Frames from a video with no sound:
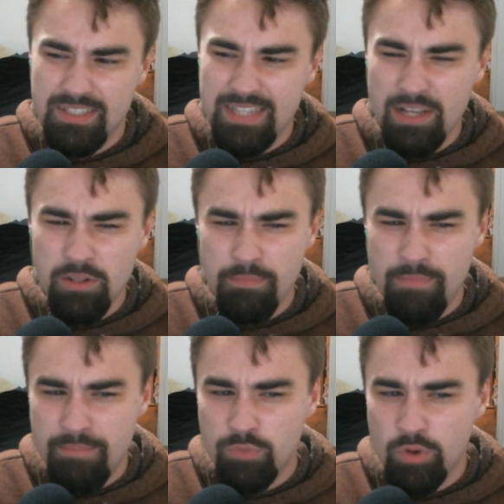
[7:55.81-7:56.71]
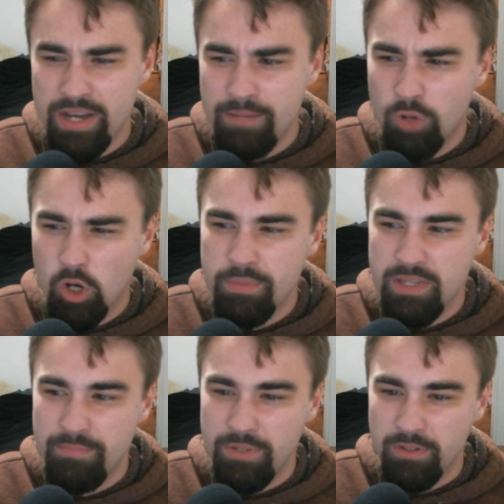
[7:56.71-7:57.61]
cell membrane
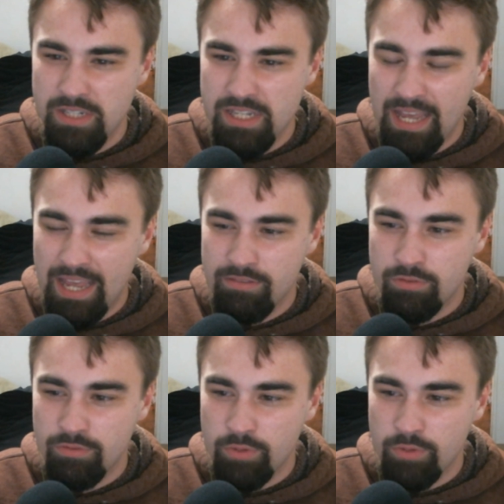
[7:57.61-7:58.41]
permeability I have